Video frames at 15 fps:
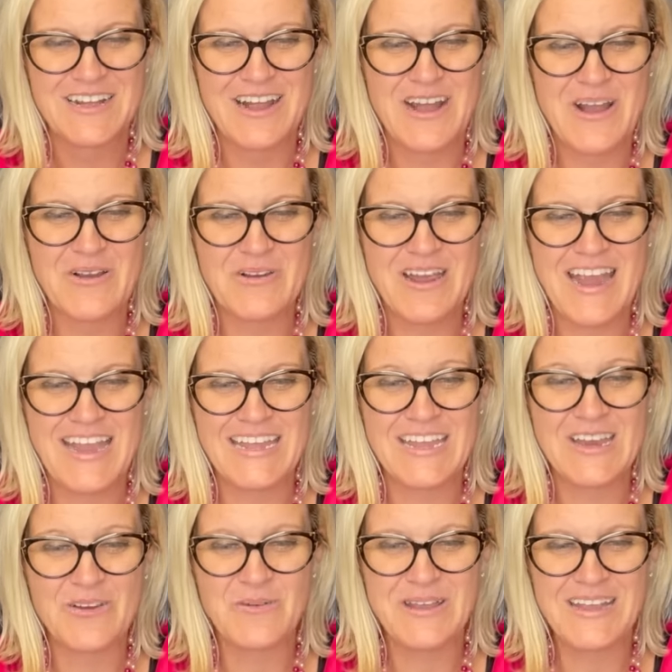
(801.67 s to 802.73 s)
All right,
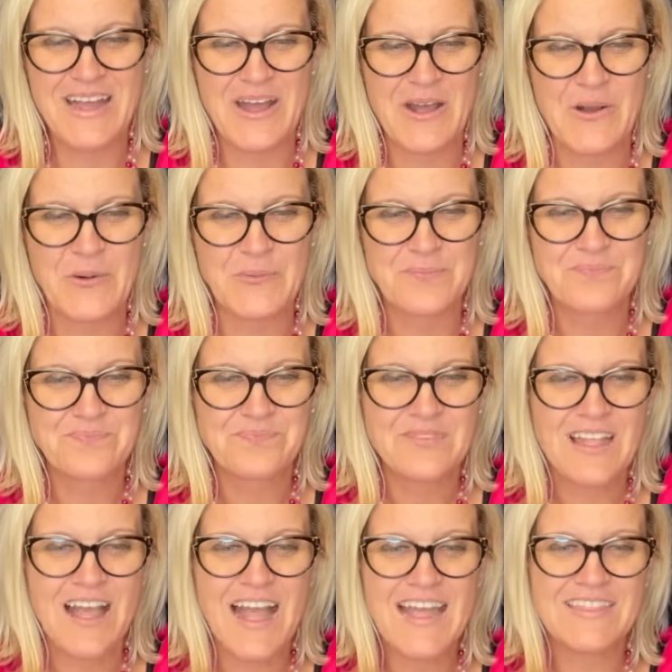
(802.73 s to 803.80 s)
here we go.
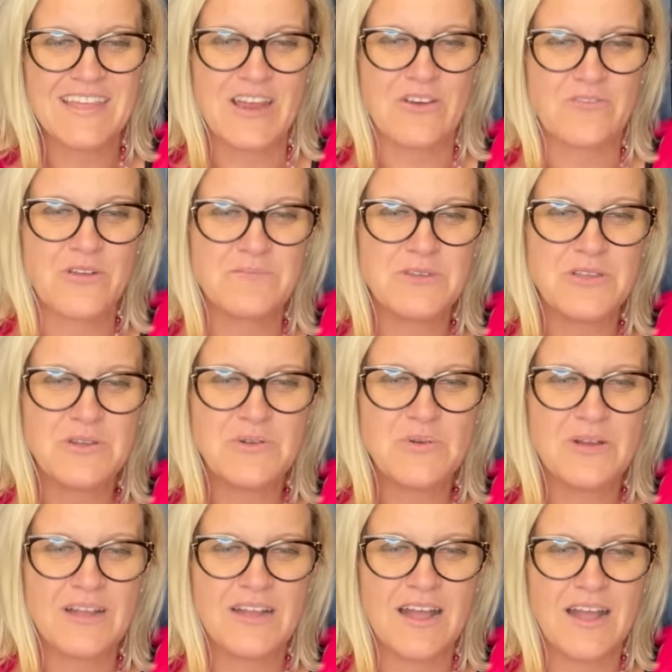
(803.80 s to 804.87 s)
Hi there, from
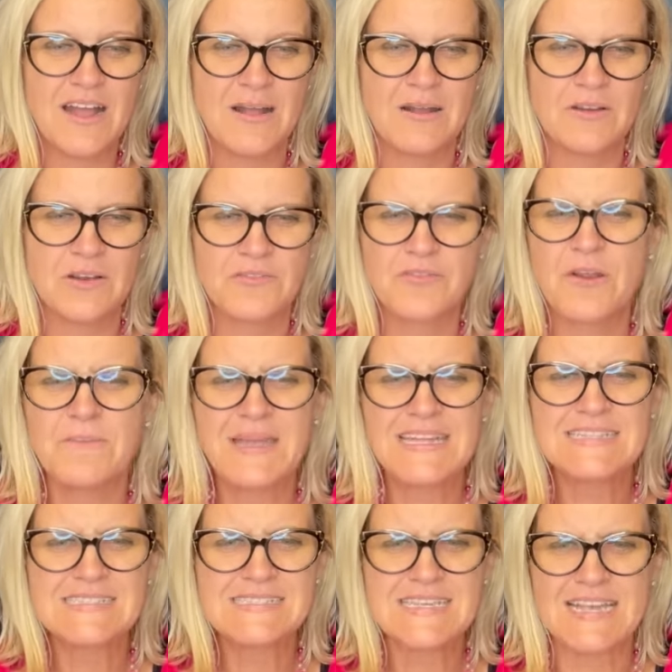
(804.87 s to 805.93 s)
new uh, or from
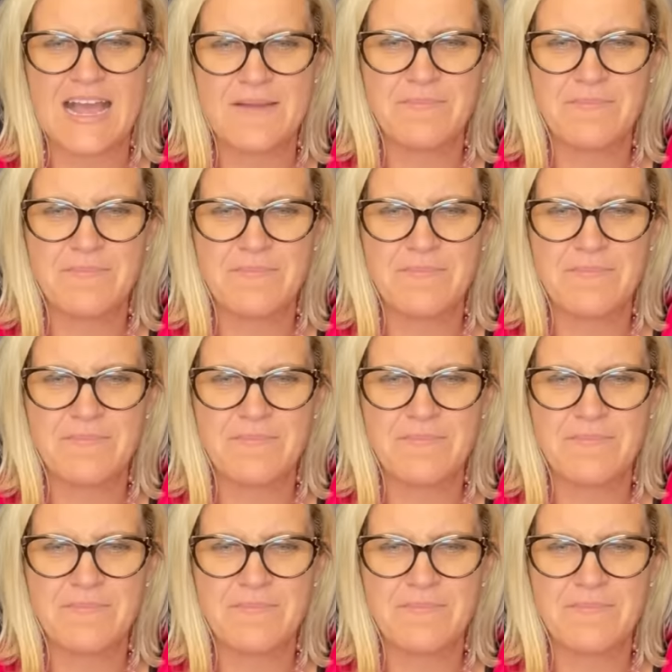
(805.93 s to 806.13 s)
NC.